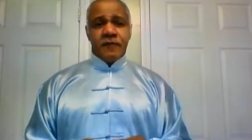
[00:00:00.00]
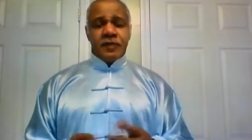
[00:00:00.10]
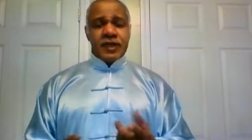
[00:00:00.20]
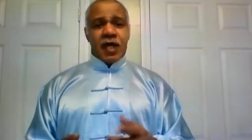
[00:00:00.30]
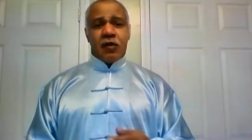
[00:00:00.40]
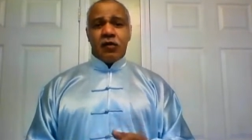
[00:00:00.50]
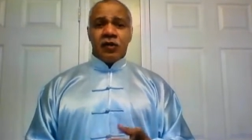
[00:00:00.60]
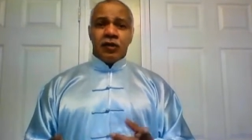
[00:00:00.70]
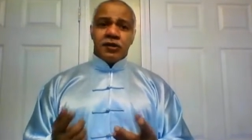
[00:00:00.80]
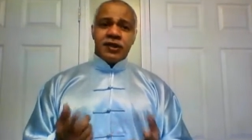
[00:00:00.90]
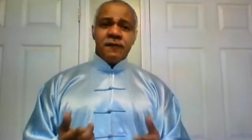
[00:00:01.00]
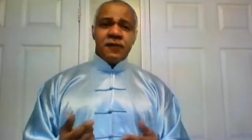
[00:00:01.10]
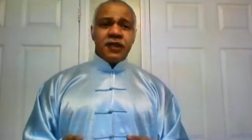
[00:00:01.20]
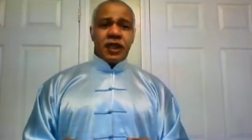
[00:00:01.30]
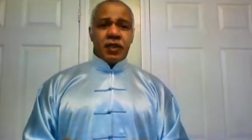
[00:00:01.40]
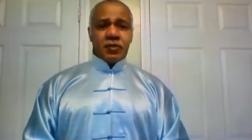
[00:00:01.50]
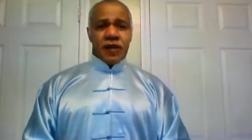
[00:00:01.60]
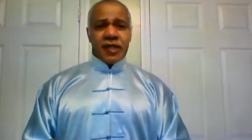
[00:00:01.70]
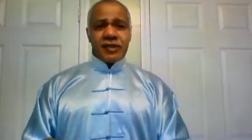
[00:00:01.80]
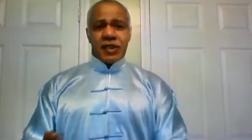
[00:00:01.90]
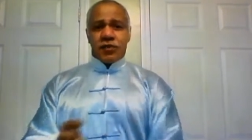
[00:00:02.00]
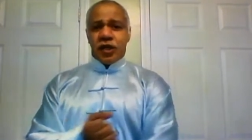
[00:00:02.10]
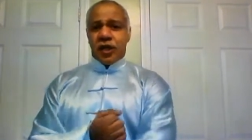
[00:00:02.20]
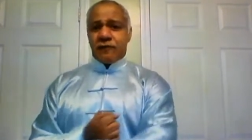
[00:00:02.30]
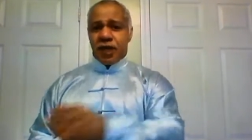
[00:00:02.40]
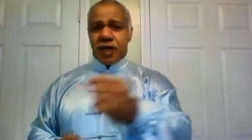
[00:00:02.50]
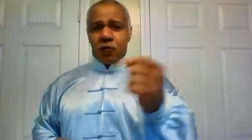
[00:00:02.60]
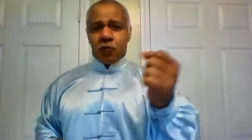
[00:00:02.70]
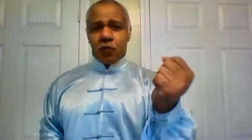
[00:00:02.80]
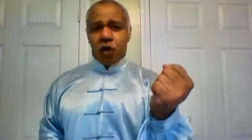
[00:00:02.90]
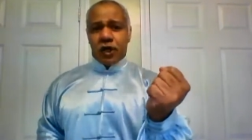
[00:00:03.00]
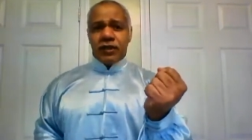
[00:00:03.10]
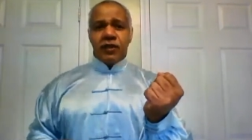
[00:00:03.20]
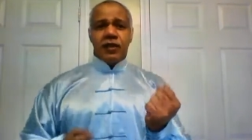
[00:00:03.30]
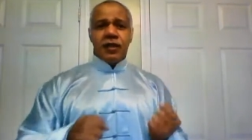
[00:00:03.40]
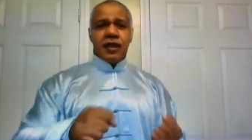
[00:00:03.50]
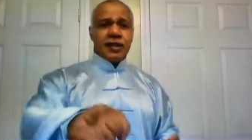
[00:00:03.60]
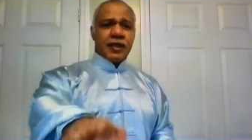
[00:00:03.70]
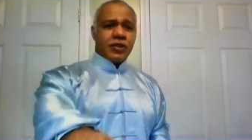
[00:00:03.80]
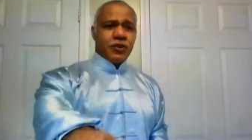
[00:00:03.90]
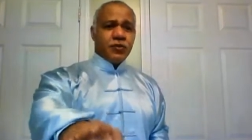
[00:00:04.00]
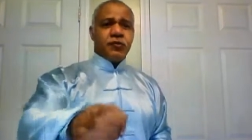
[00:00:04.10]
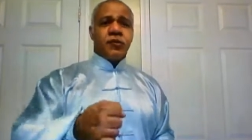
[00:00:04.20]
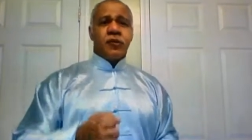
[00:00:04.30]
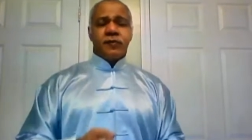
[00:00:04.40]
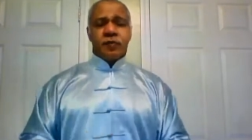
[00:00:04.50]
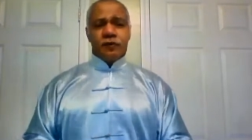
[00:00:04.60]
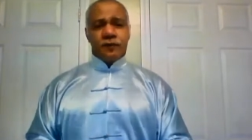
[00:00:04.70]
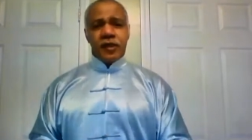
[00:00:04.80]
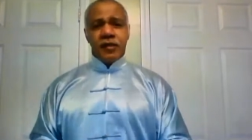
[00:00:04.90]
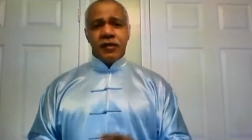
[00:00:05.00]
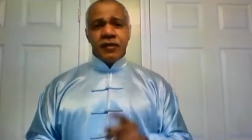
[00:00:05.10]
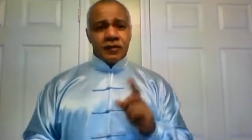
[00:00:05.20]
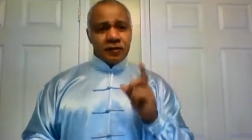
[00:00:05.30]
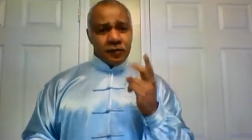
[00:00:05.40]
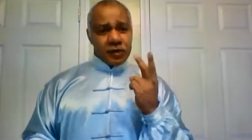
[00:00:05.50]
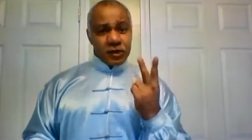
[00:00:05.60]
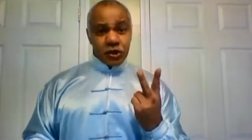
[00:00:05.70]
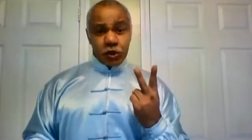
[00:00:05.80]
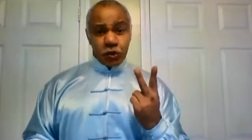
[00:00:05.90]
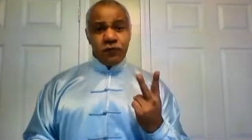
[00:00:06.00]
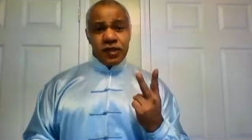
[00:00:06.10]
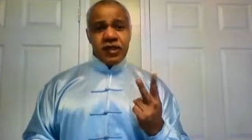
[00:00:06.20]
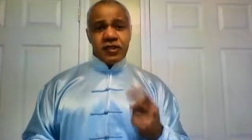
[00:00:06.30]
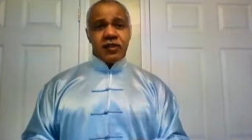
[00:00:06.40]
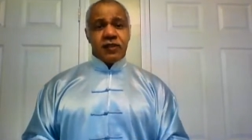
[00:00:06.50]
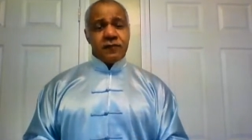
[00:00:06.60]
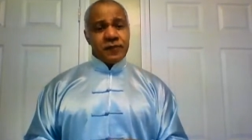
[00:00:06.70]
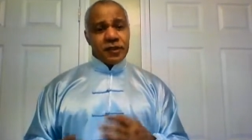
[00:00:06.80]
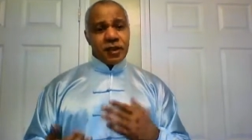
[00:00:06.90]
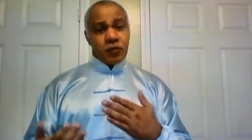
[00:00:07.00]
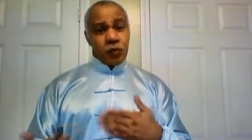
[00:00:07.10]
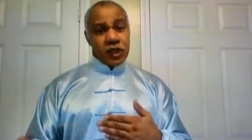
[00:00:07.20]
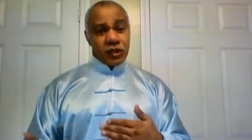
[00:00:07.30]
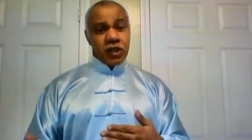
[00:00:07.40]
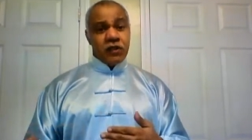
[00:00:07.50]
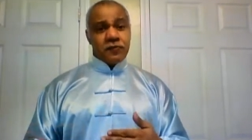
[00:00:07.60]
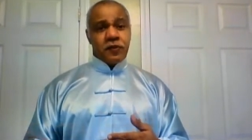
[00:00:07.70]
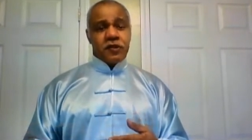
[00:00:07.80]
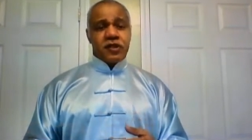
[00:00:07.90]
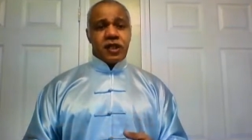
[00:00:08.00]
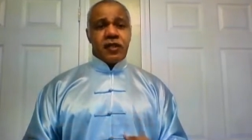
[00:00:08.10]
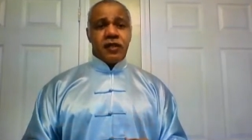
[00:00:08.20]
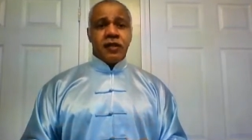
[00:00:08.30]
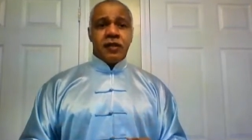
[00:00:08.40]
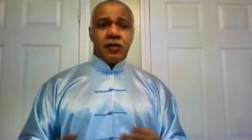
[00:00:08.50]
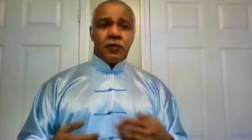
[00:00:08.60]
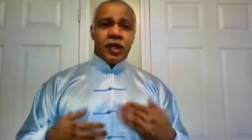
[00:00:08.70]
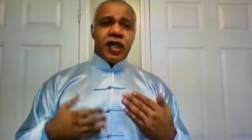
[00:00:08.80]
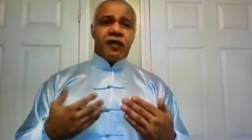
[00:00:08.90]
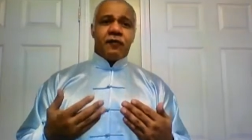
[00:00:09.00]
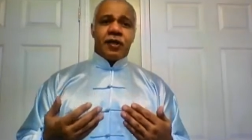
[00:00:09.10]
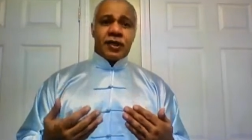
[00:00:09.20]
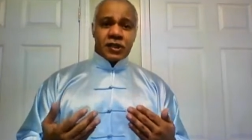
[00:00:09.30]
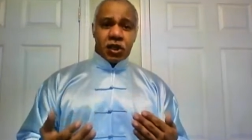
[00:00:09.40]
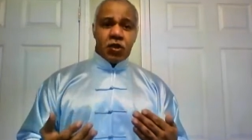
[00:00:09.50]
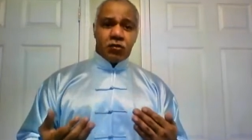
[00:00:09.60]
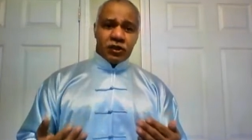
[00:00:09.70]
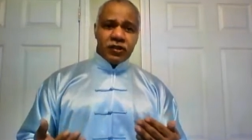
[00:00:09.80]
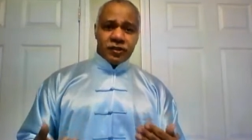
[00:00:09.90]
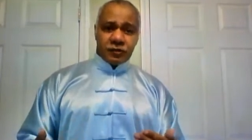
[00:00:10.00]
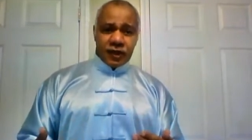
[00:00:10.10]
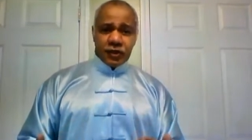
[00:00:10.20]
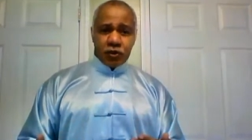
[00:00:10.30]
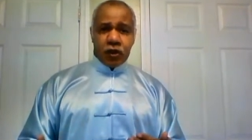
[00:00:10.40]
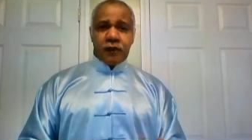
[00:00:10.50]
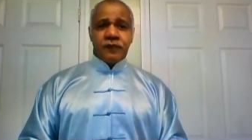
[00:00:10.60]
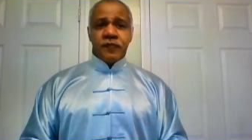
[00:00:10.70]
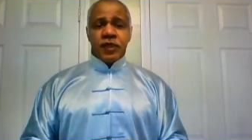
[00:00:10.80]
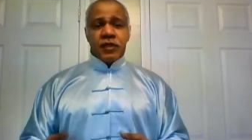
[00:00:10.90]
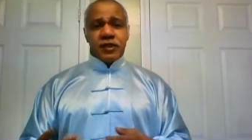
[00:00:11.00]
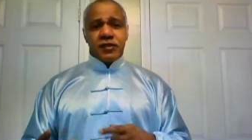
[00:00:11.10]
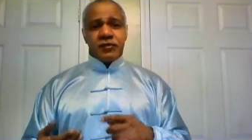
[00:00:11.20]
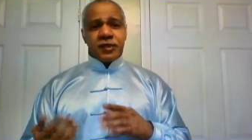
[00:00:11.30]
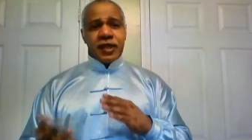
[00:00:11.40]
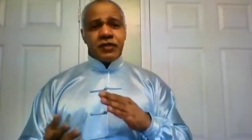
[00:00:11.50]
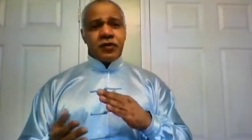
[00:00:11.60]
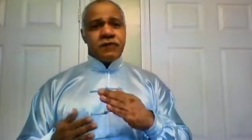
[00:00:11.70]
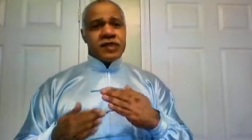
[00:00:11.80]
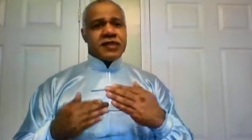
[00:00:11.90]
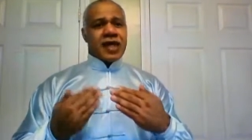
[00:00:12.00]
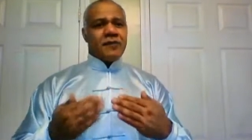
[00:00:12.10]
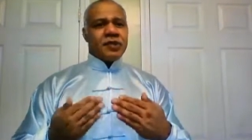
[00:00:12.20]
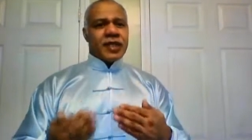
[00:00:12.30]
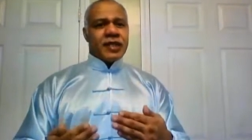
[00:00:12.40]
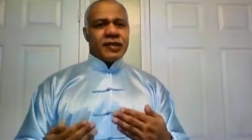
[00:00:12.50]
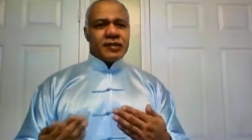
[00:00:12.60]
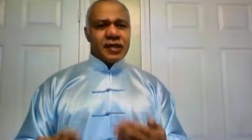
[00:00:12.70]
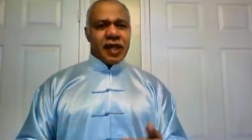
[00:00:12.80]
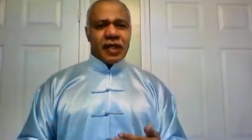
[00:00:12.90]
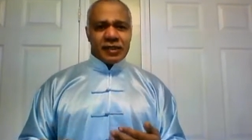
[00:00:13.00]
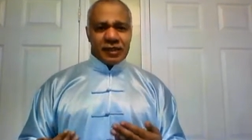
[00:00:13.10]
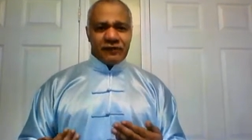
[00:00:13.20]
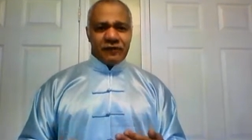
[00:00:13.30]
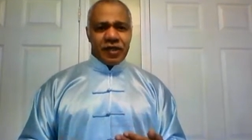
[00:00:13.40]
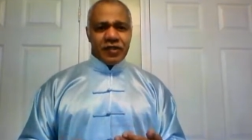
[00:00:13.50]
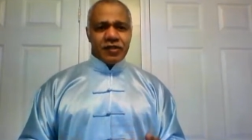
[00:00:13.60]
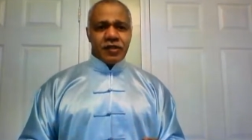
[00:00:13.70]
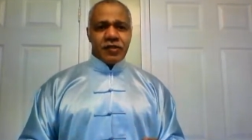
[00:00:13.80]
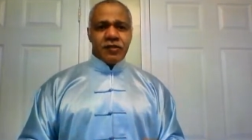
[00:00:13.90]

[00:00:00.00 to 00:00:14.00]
Now, typically in karate, you have a one and a two movement, which is two beats, but in Wing Chun per se, we have what is called Lin Sil Dai Da. Lin Sil Dai Da means simultaneous attack and defense.